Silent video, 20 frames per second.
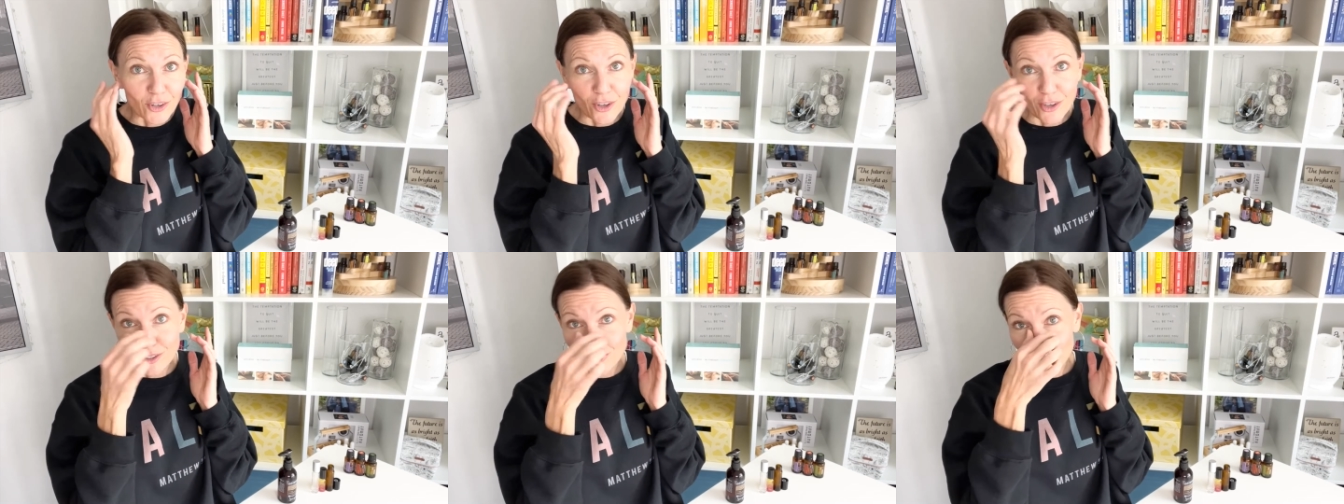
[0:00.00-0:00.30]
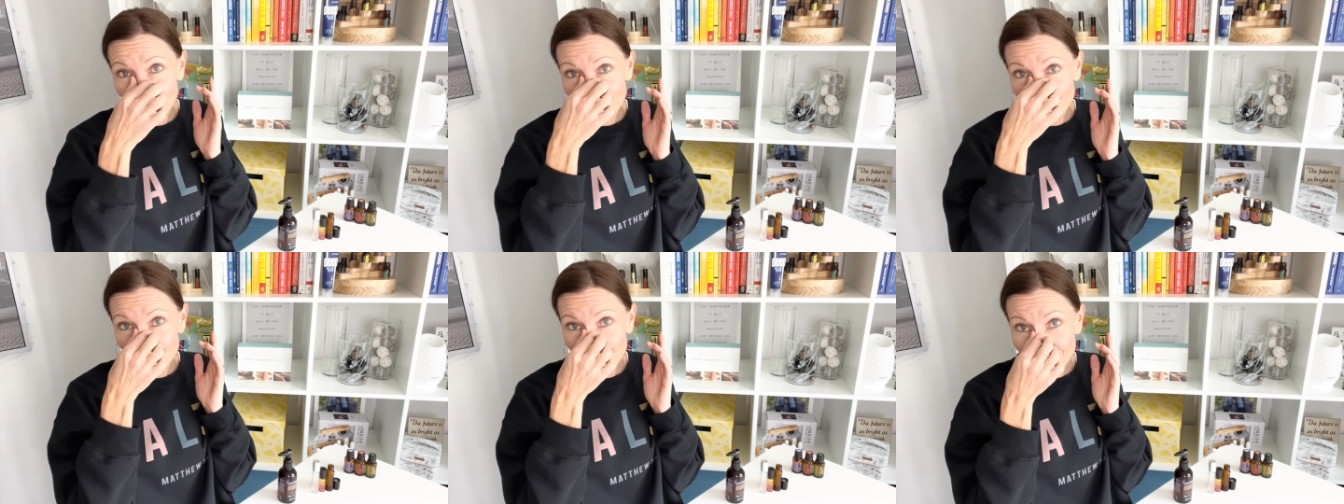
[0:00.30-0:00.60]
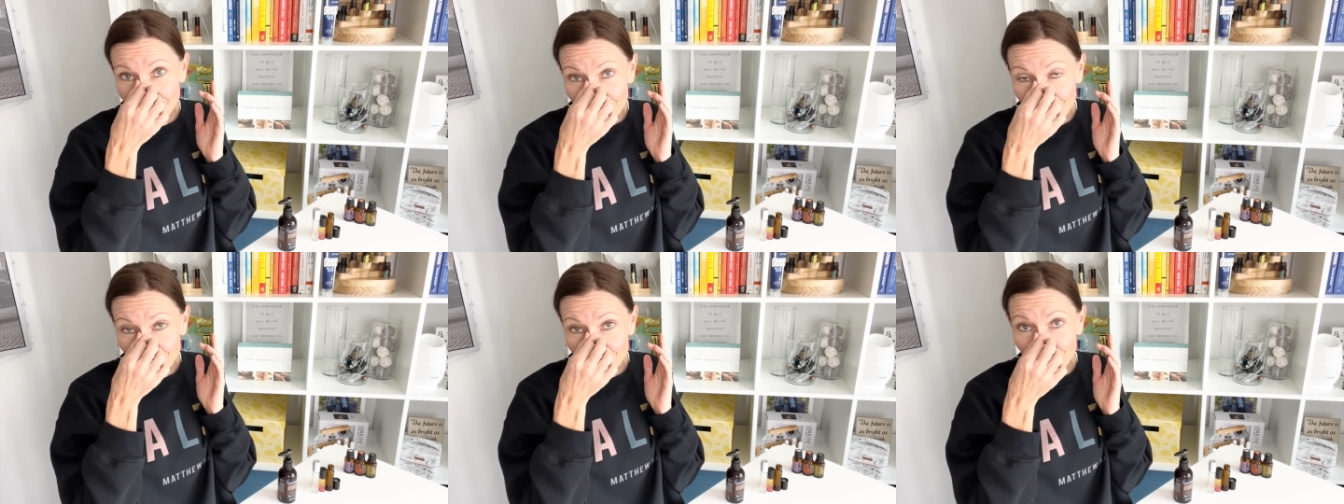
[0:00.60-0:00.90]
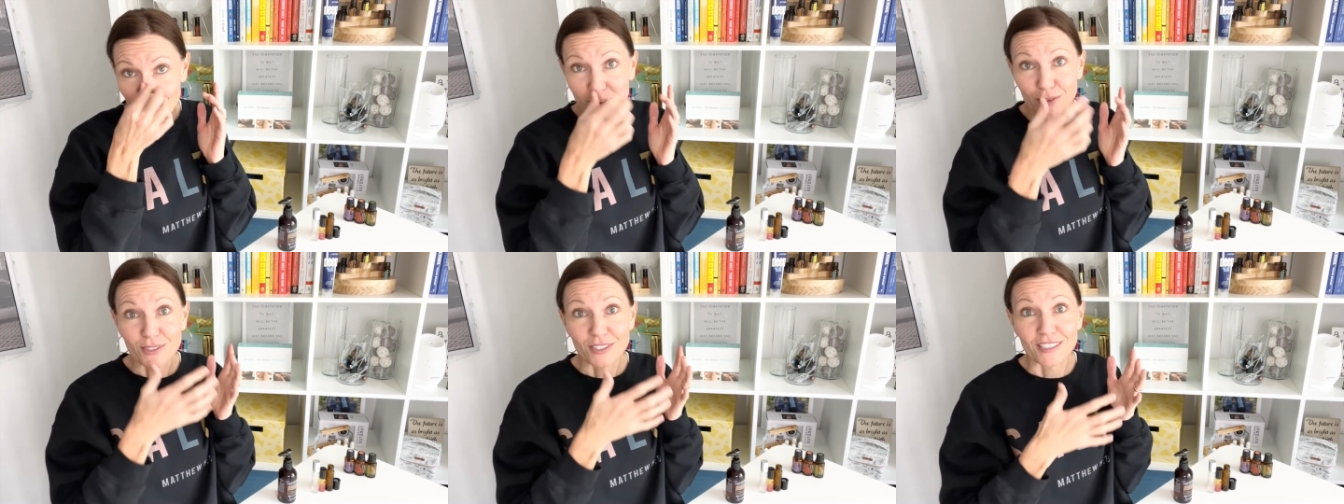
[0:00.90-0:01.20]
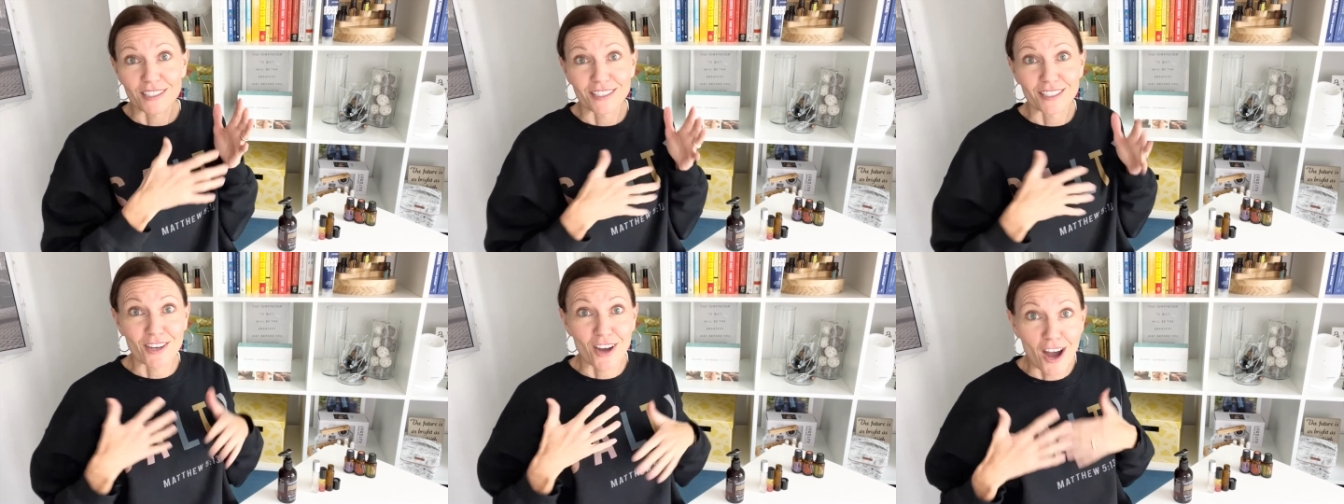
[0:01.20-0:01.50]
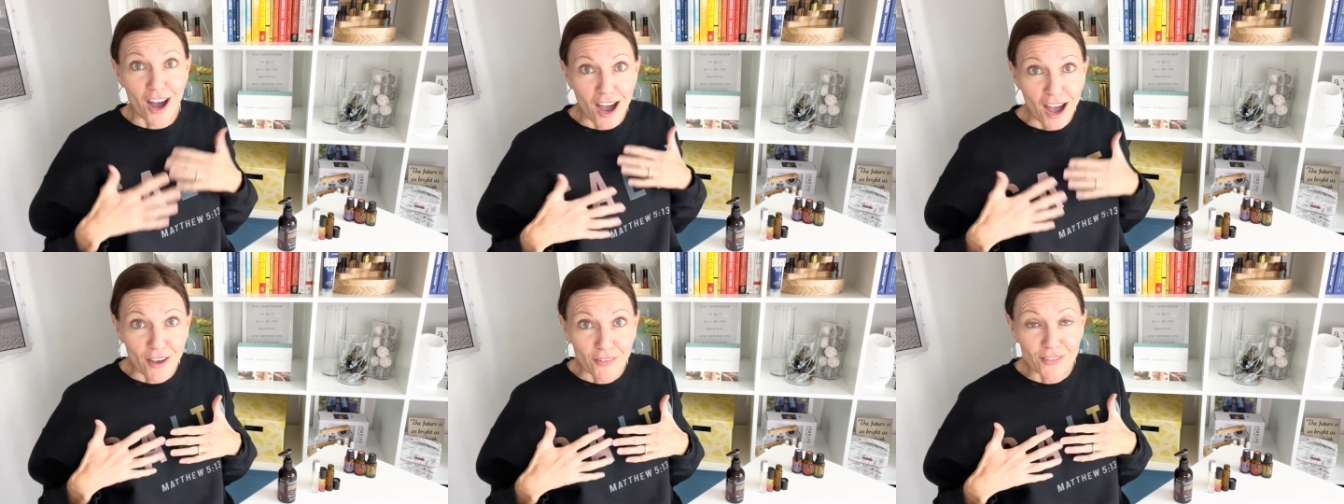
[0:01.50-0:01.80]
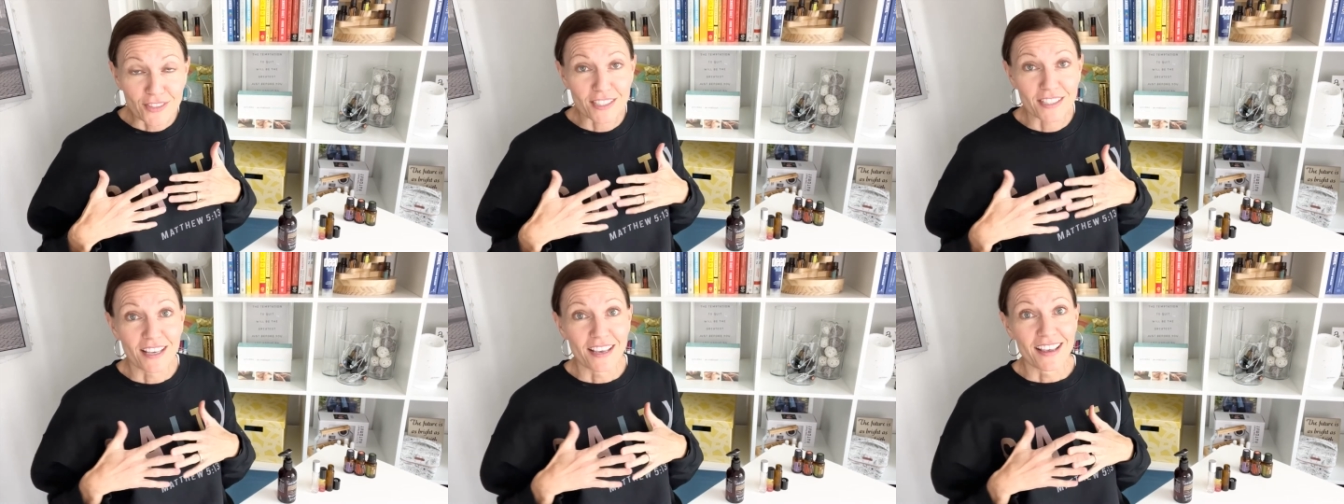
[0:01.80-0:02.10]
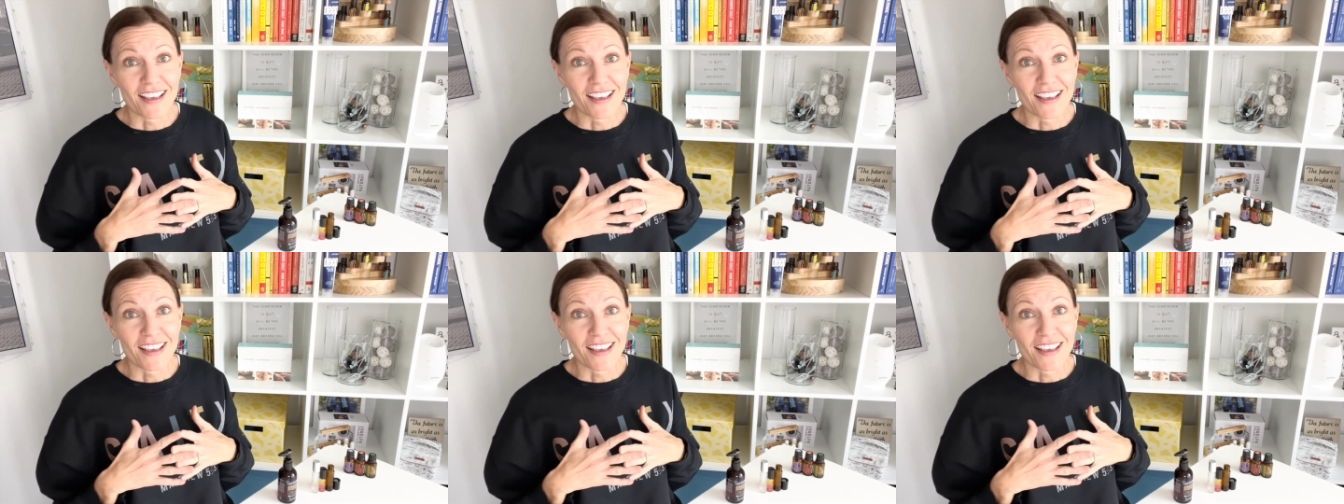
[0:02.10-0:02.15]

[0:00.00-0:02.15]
also those stuffy noses, coughs.